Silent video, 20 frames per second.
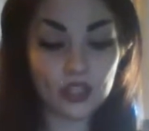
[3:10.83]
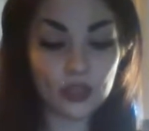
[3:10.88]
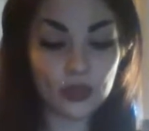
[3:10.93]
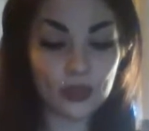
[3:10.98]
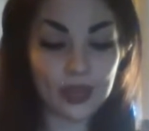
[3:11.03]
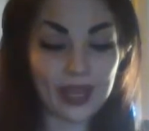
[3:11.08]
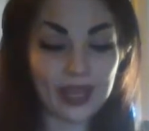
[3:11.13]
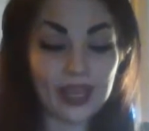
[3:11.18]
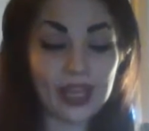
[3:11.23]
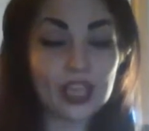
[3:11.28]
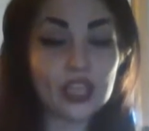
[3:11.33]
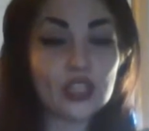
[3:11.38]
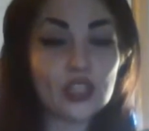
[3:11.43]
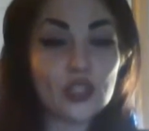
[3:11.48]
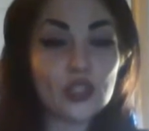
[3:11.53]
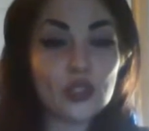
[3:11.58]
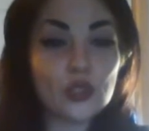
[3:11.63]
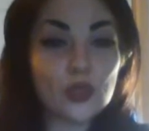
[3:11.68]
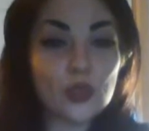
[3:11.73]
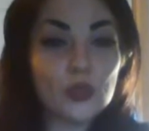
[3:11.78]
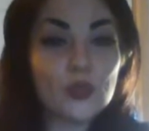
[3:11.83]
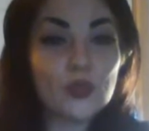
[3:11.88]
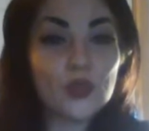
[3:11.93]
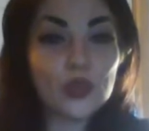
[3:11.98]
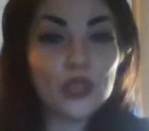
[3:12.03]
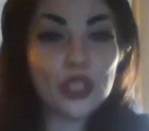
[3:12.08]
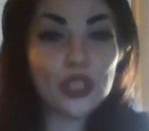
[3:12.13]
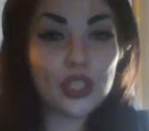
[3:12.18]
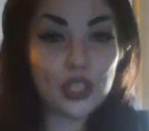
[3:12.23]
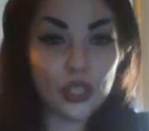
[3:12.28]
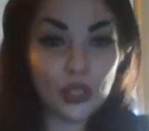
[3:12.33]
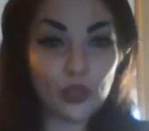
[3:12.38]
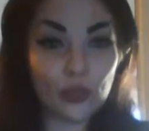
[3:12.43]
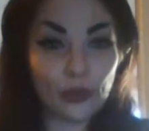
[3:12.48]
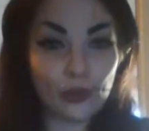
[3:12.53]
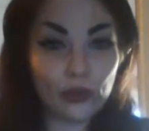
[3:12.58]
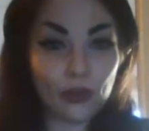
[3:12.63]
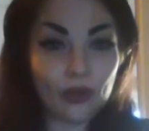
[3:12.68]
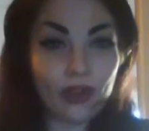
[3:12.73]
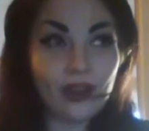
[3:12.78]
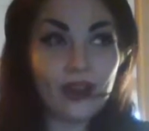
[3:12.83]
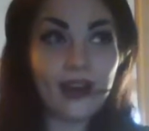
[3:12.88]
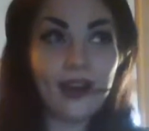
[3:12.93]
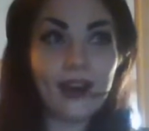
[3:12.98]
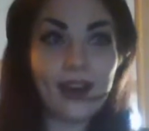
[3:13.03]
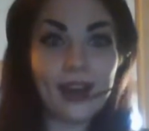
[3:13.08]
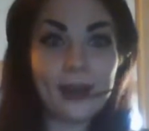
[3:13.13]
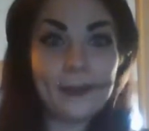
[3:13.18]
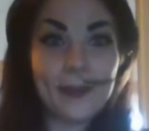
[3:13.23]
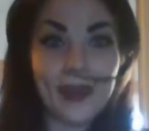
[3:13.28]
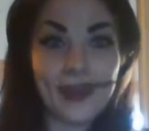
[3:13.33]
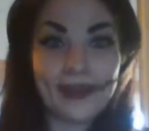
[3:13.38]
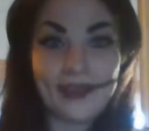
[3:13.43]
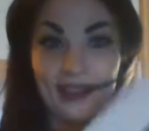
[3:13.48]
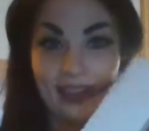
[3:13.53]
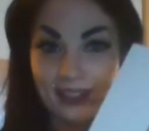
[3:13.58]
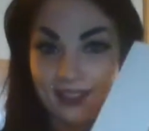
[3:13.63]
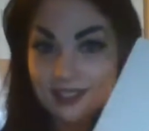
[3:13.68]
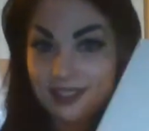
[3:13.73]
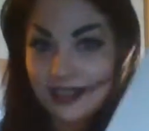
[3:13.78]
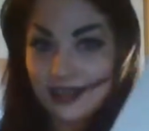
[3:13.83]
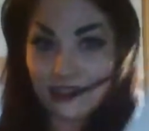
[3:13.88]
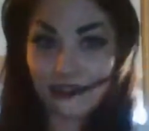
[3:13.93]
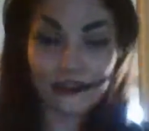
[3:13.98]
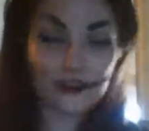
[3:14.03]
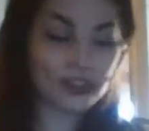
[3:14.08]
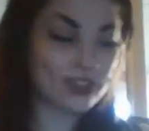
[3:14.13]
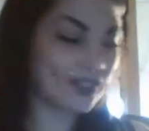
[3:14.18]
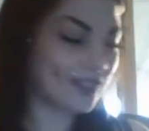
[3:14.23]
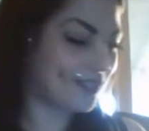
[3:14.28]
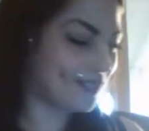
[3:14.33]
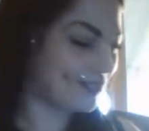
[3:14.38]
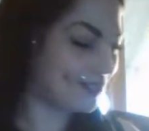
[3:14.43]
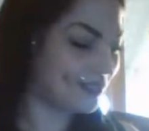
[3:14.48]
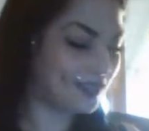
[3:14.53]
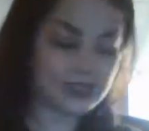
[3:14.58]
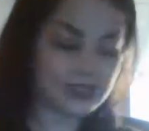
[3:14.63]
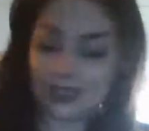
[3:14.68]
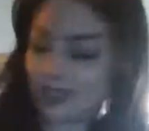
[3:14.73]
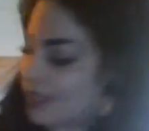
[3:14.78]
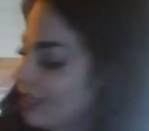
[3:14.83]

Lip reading: to get a super cute iPad case for this.